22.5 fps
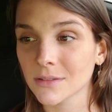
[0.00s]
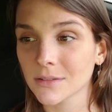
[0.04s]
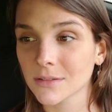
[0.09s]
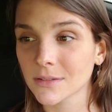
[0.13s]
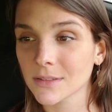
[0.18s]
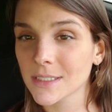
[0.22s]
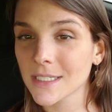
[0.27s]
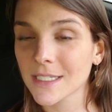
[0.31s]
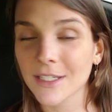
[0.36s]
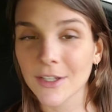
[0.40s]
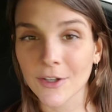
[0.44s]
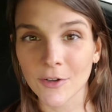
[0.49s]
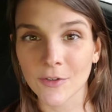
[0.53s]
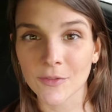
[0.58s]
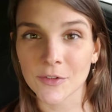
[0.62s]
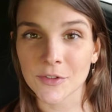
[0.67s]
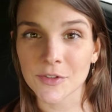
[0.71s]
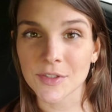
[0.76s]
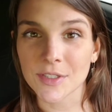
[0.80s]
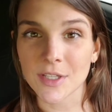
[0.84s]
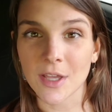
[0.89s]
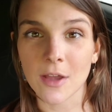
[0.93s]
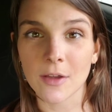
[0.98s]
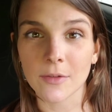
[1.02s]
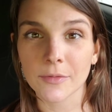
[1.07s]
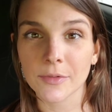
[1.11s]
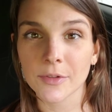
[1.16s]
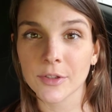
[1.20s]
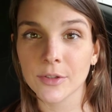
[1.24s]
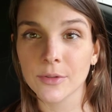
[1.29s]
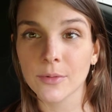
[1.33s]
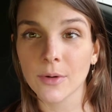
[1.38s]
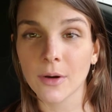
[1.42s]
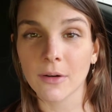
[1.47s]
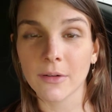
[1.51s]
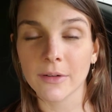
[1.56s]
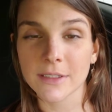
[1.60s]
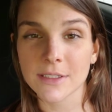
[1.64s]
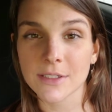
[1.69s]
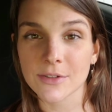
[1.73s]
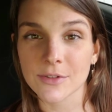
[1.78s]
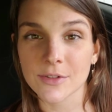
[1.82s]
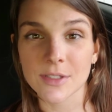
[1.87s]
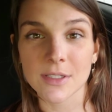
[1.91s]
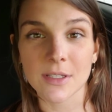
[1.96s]
take care of yourself. You owe it
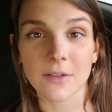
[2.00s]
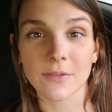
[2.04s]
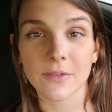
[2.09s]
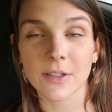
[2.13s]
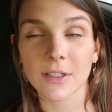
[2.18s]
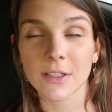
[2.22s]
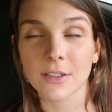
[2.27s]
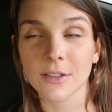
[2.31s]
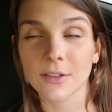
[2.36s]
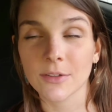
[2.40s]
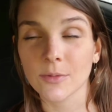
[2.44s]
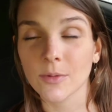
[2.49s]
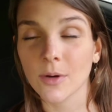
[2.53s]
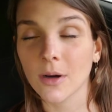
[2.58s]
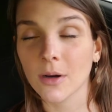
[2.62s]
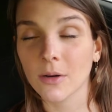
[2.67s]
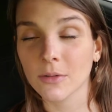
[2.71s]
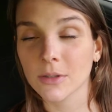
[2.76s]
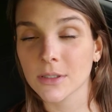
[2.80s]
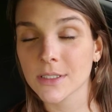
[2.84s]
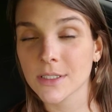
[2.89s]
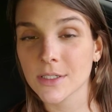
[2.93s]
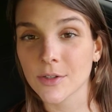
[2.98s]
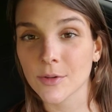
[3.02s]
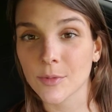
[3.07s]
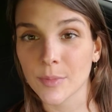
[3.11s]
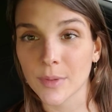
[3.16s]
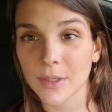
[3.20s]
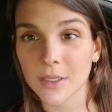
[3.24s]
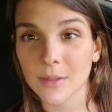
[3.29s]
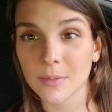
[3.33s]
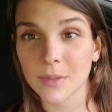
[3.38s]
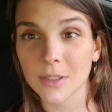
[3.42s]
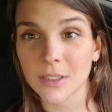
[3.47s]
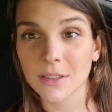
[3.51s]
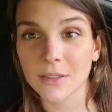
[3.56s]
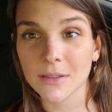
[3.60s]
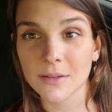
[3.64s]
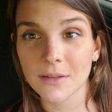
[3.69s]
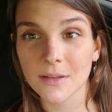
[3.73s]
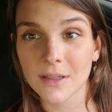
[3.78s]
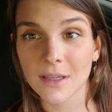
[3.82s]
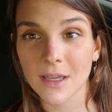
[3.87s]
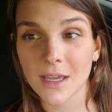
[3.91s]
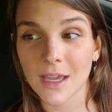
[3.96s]
to yourself, and you owe it to your baby,
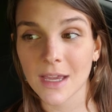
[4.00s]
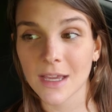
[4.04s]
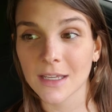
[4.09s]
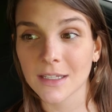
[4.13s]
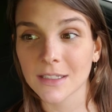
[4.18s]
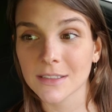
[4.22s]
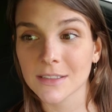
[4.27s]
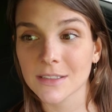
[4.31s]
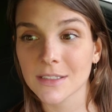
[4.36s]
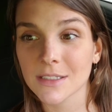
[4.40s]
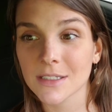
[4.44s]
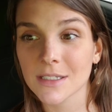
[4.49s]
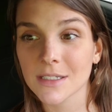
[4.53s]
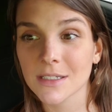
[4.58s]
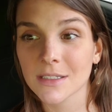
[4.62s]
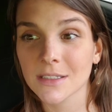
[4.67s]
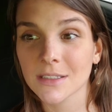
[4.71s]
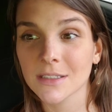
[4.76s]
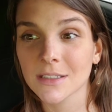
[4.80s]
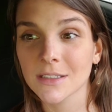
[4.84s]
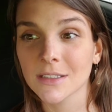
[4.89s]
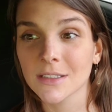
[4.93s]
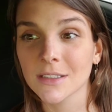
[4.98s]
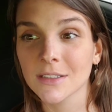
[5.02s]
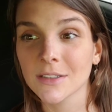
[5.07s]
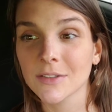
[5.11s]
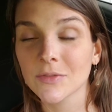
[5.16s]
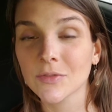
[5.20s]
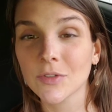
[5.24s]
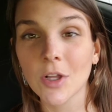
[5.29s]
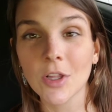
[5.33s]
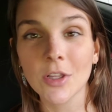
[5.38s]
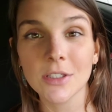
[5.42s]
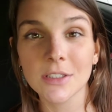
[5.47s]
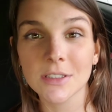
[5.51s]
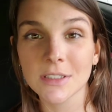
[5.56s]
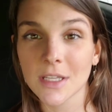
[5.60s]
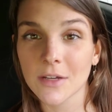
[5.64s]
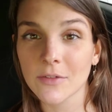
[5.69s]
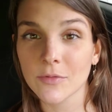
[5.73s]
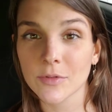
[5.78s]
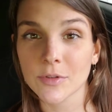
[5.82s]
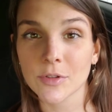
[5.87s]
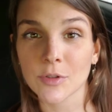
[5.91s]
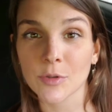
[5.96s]
and fall in
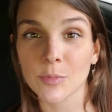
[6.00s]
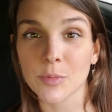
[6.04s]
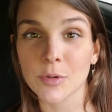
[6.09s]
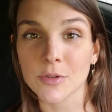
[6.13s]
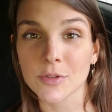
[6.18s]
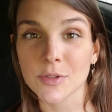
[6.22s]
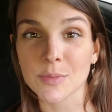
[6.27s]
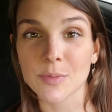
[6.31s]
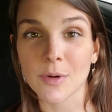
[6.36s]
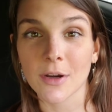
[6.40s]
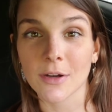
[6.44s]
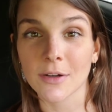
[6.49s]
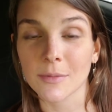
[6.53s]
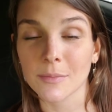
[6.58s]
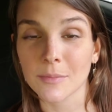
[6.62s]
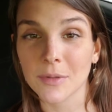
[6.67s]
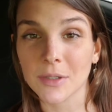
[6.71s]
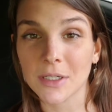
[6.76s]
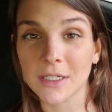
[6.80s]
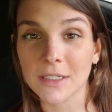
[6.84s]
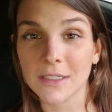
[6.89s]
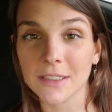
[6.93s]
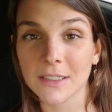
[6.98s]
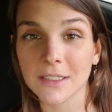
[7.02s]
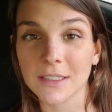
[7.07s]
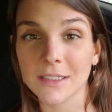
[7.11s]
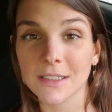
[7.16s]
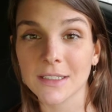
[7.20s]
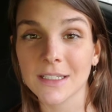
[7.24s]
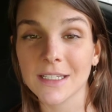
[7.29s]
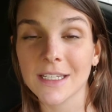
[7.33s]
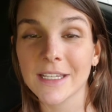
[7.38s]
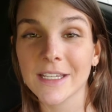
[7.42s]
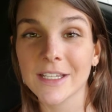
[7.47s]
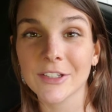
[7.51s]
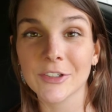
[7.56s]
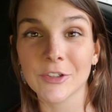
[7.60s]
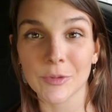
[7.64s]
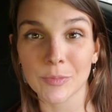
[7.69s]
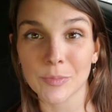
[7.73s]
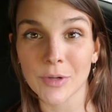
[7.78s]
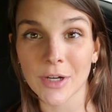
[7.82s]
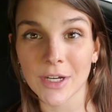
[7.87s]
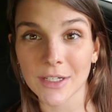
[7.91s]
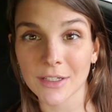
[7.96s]
love with your postpartum body and
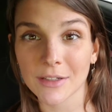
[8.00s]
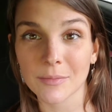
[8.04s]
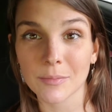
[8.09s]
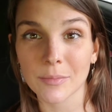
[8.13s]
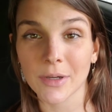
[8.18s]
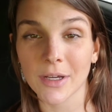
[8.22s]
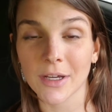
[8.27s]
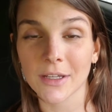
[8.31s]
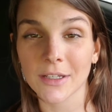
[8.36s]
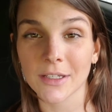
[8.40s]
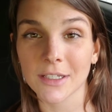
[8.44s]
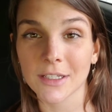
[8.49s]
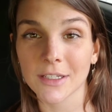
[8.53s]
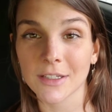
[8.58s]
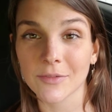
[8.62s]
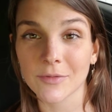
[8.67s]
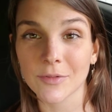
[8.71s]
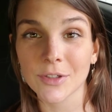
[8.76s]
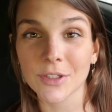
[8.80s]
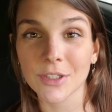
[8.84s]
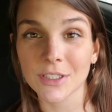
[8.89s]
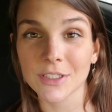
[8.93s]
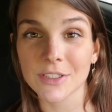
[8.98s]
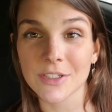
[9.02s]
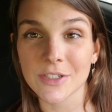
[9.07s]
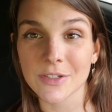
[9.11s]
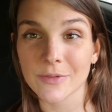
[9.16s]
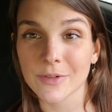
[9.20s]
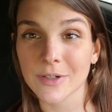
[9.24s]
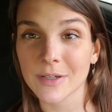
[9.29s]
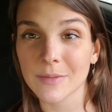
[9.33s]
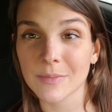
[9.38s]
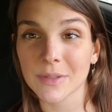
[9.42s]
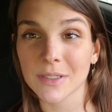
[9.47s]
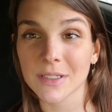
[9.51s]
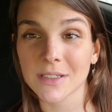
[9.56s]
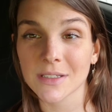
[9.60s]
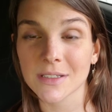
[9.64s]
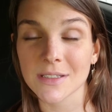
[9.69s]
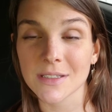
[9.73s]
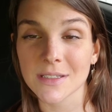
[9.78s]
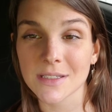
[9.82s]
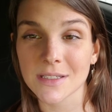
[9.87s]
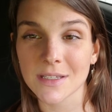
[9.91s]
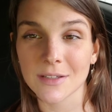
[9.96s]
your pregnant body. Really do it,
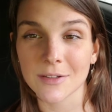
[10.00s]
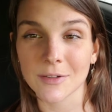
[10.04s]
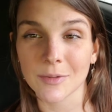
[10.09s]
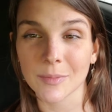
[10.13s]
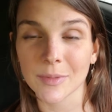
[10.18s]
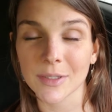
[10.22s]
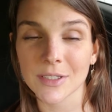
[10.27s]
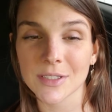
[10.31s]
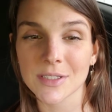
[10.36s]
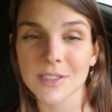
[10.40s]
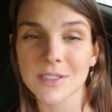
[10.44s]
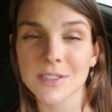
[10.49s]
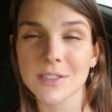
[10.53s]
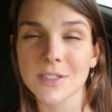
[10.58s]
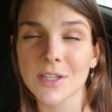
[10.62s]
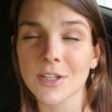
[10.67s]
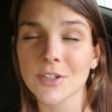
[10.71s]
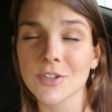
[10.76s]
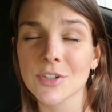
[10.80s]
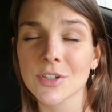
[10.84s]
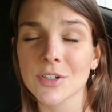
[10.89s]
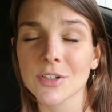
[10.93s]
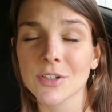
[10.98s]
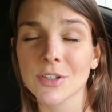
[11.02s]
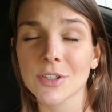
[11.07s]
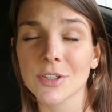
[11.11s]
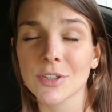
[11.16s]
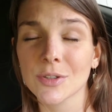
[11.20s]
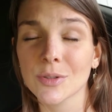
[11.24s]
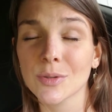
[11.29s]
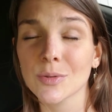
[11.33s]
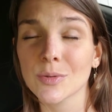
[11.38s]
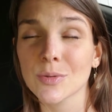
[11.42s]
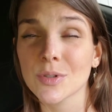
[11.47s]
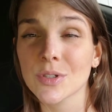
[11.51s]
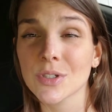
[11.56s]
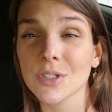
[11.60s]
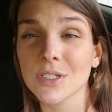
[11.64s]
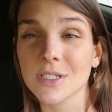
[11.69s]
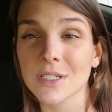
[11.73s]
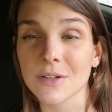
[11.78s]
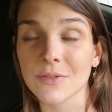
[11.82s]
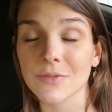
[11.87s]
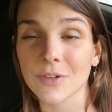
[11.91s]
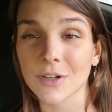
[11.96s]
because it'll make such a huge
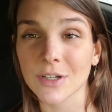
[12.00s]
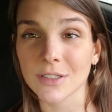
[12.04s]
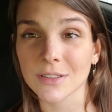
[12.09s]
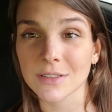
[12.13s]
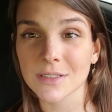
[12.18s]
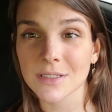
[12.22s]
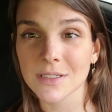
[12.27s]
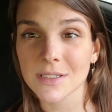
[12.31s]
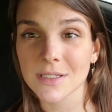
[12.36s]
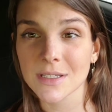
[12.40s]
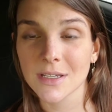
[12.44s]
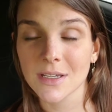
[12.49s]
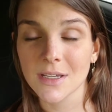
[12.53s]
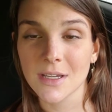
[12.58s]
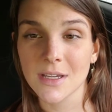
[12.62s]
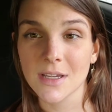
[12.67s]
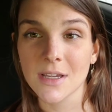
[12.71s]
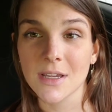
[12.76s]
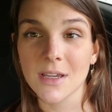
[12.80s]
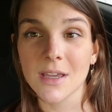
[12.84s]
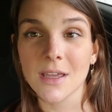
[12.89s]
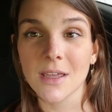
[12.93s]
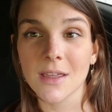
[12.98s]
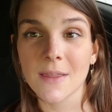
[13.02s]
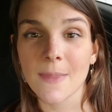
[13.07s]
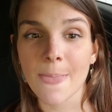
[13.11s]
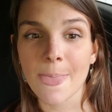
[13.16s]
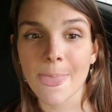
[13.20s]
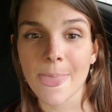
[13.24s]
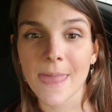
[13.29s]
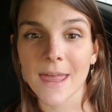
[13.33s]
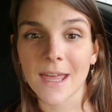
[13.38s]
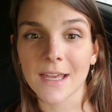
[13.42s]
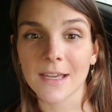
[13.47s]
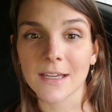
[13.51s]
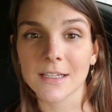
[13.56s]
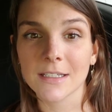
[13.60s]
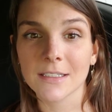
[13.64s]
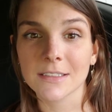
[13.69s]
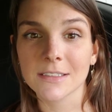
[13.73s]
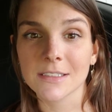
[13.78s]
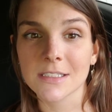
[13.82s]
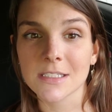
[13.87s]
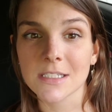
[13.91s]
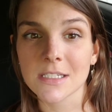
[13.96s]
difference.
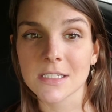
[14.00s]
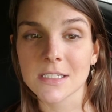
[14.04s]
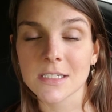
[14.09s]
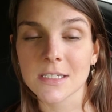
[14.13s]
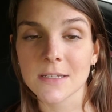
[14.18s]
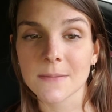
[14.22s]
And